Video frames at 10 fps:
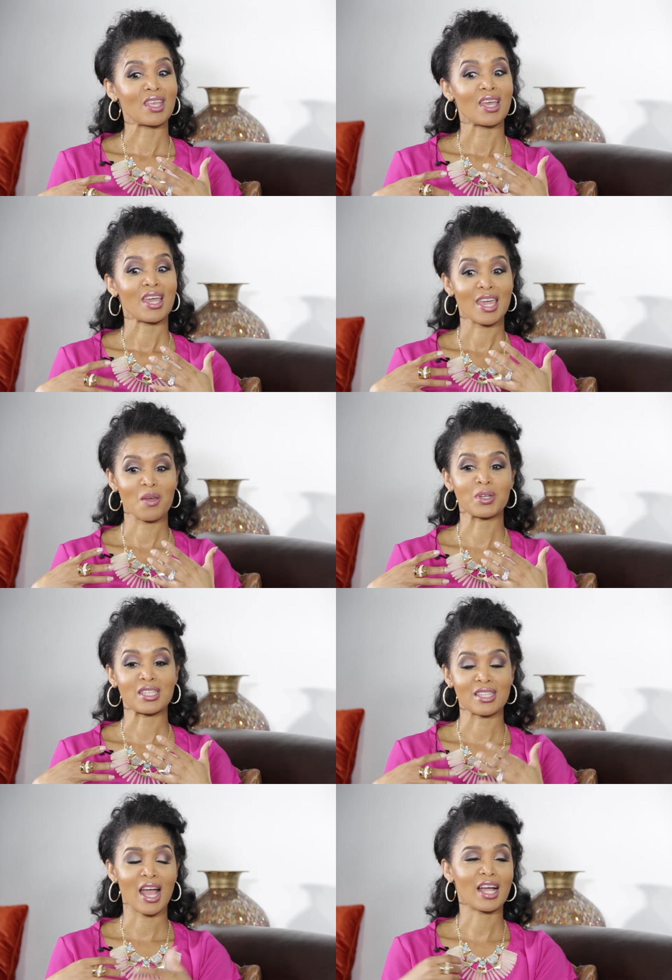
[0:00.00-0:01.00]
he
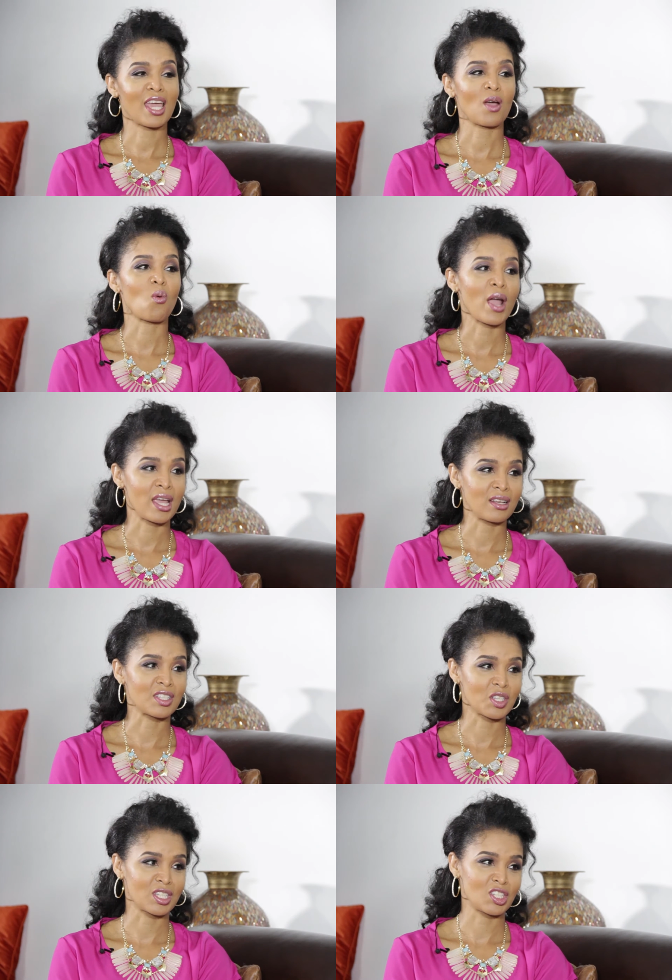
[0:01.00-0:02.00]
would say, I can't wait
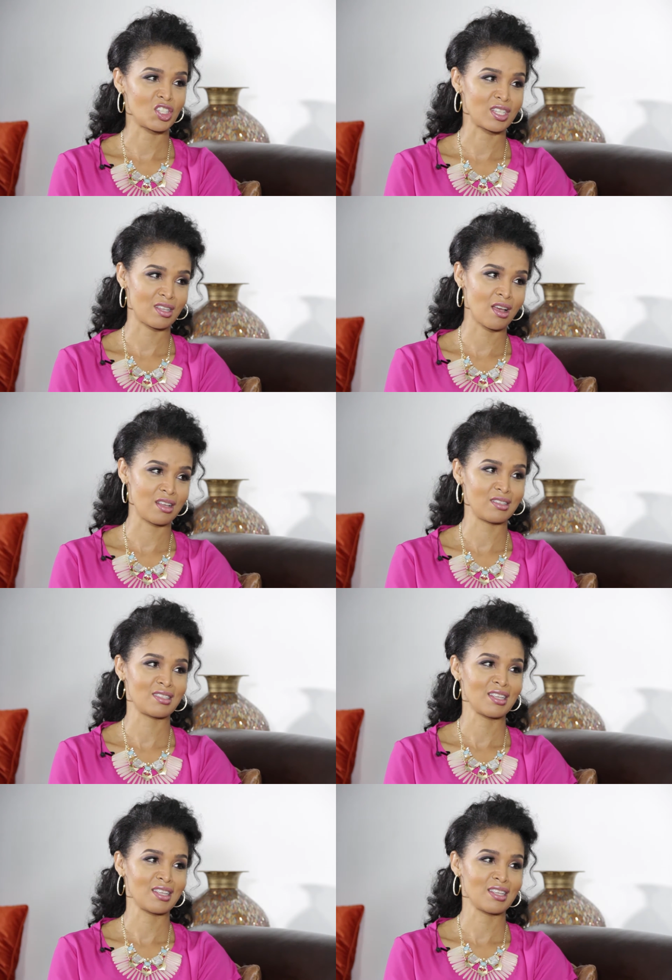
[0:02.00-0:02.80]
until it's just us.